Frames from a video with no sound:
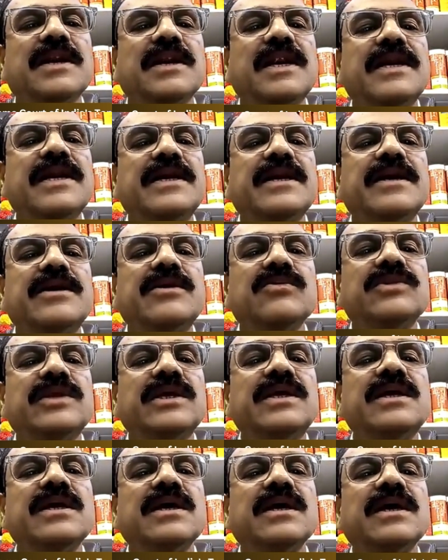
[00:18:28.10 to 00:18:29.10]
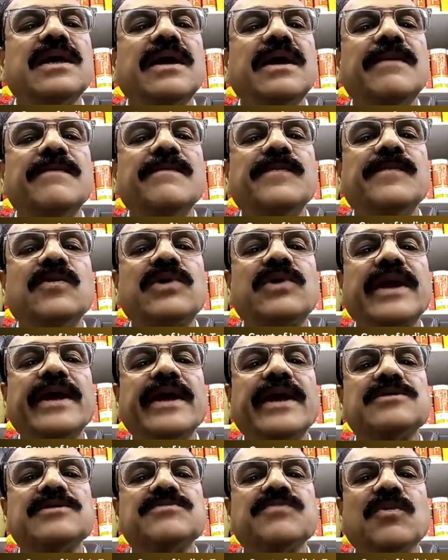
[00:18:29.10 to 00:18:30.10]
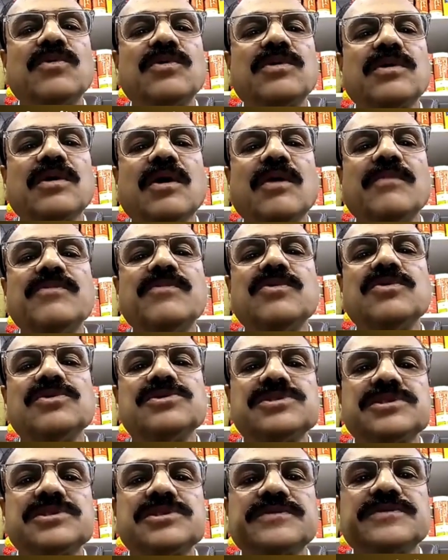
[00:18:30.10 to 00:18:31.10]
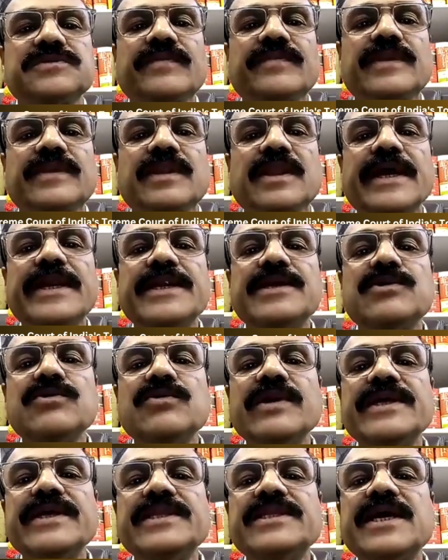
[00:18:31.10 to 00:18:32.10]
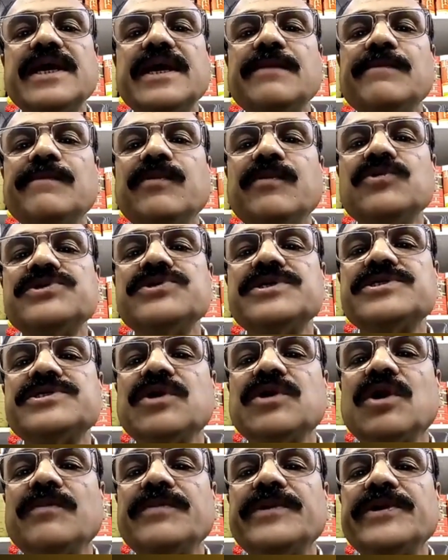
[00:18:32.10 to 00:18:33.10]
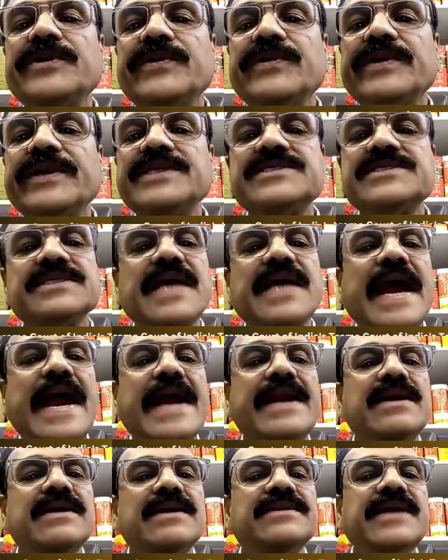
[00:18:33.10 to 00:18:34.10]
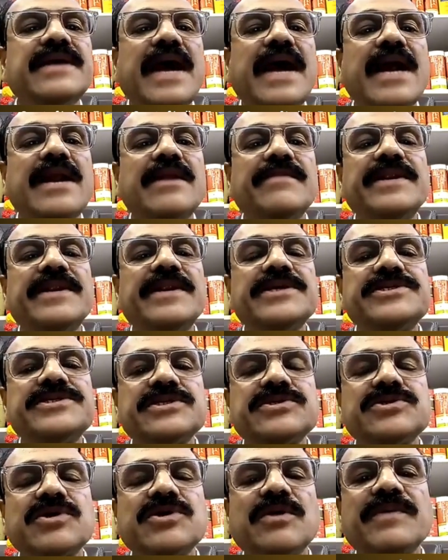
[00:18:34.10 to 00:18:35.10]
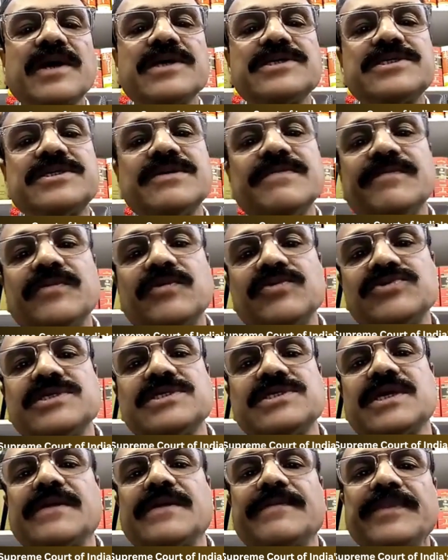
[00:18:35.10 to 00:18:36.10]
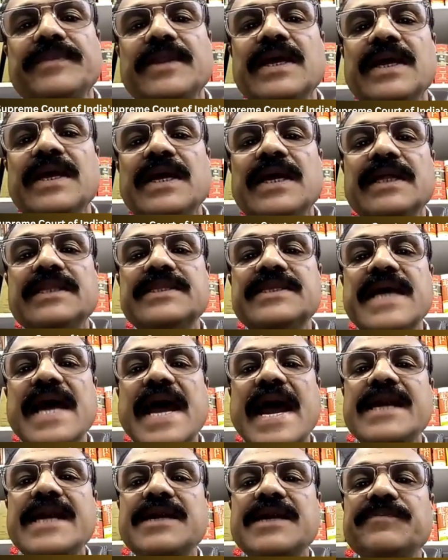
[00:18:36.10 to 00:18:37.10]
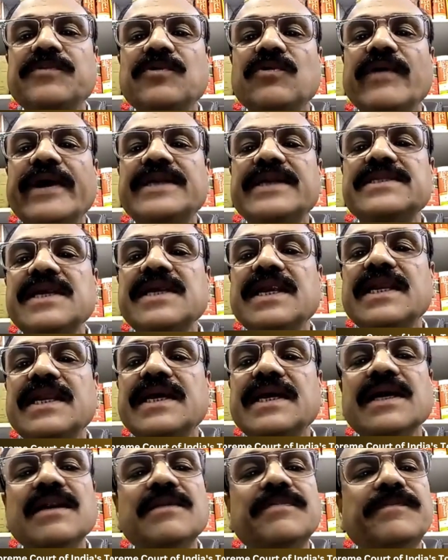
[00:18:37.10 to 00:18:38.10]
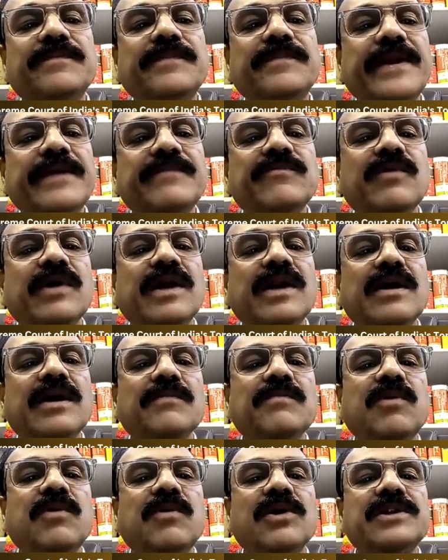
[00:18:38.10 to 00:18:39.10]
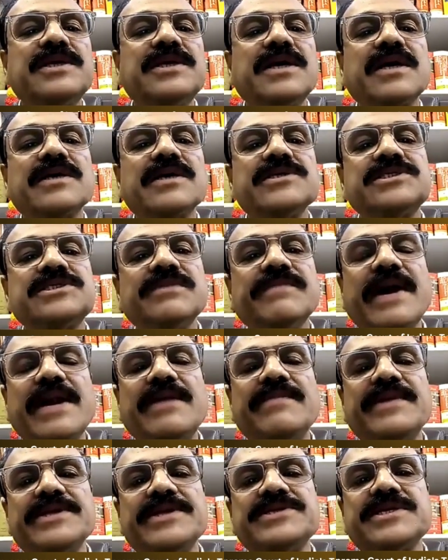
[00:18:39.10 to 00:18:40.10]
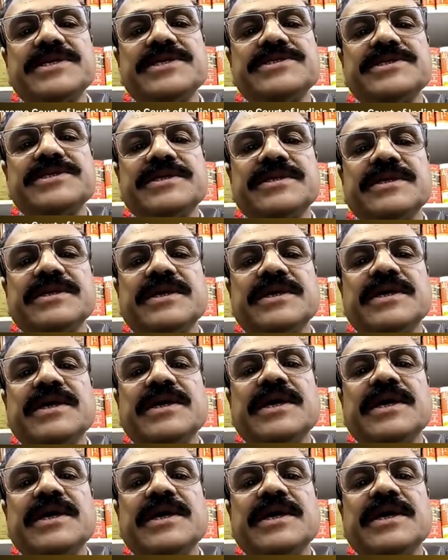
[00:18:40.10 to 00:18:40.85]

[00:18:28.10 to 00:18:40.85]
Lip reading: related to the import-export of goods, including the imposition of duties and the administration of custom procedure. The Act provides the legal framework for the custom administration,